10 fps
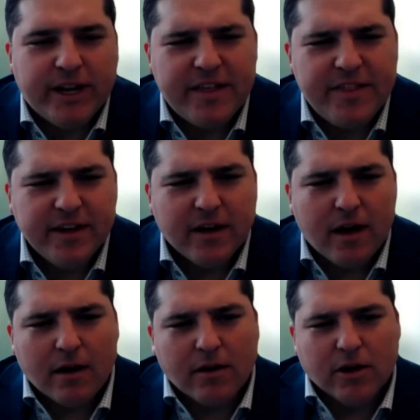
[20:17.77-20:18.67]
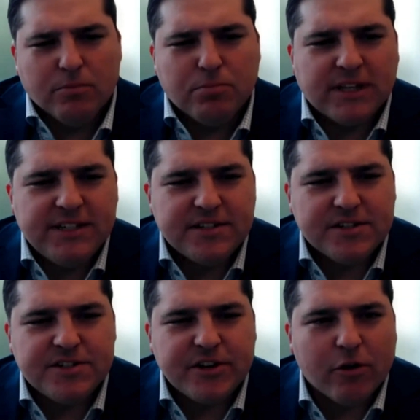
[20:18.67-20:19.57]
And I think a good place
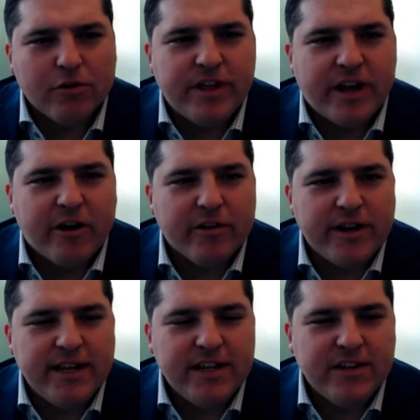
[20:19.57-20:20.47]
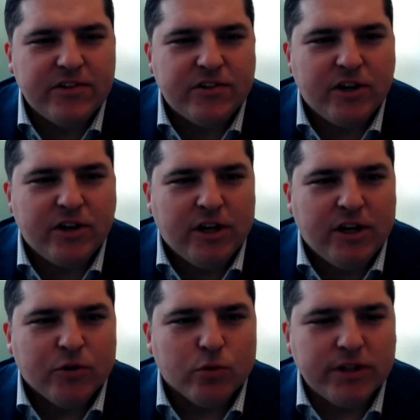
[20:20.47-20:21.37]
to start there is
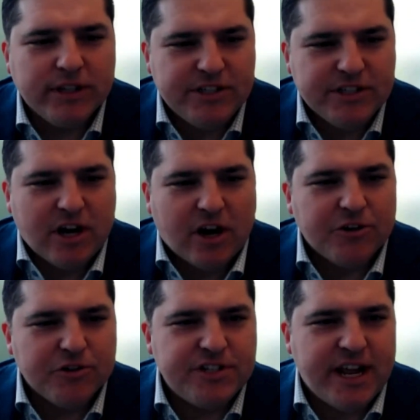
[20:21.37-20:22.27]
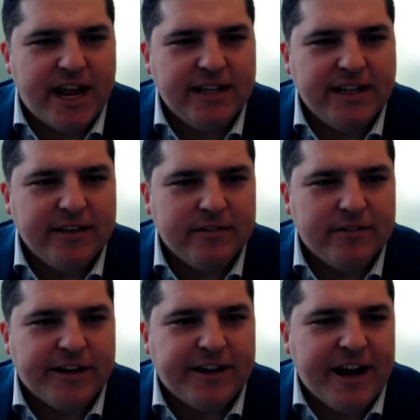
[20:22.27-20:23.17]
really just understanding
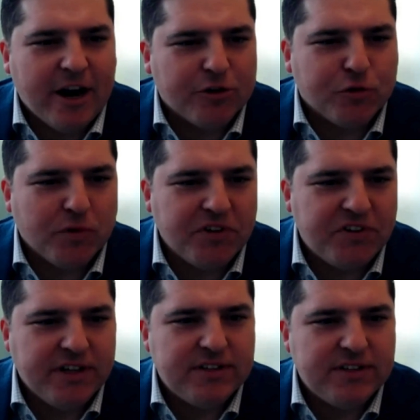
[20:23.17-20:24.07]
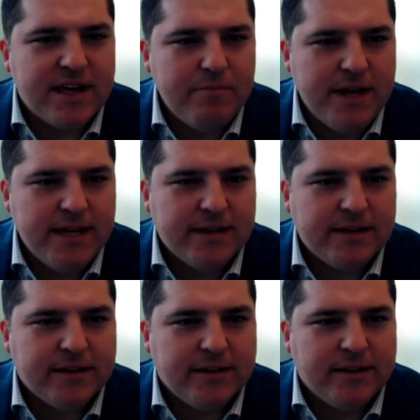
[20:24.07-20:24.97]
the characteristics that
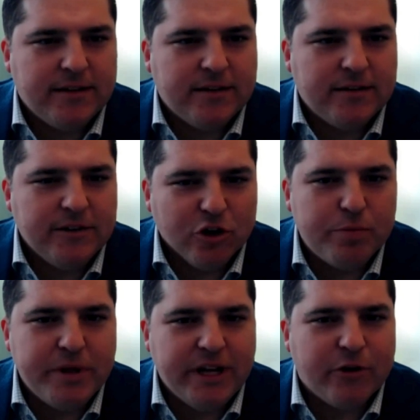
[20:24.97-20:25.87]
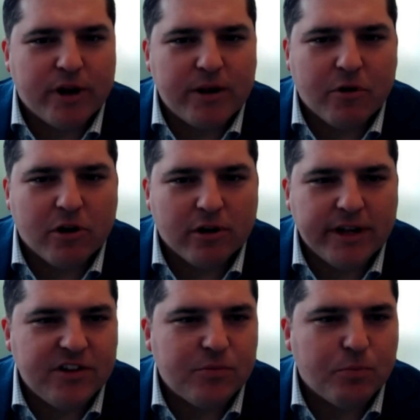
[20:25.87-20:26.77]
make European credit
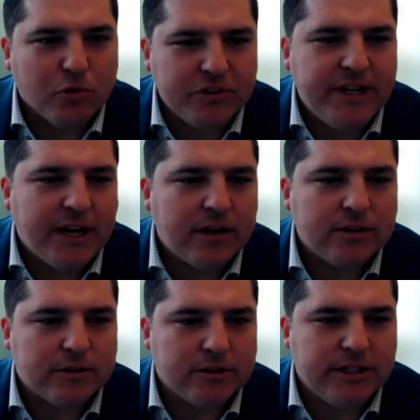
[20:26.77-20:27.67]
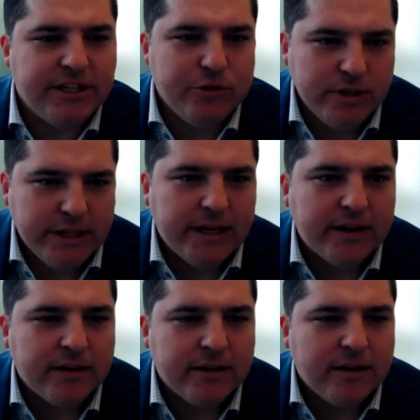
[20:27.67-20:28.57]
markets particularly unique,
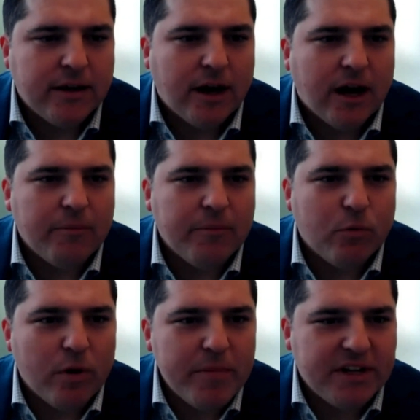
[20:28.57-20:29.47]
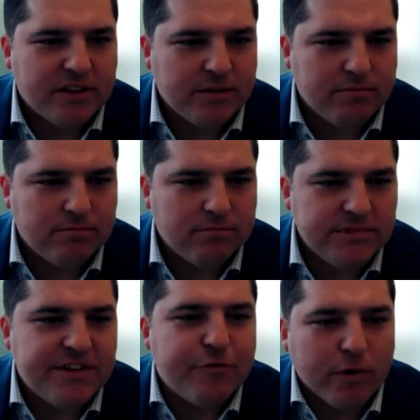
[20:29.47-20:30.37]
and what makes them
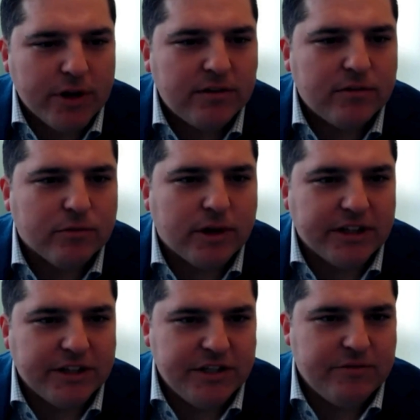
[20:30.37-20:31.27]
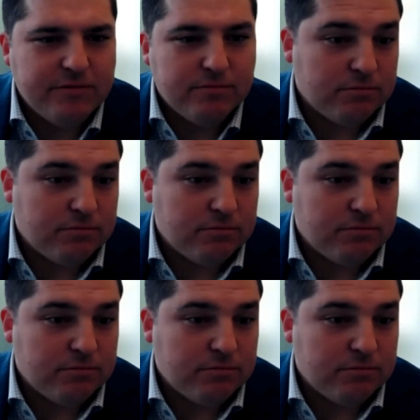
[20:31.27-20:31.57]
different relative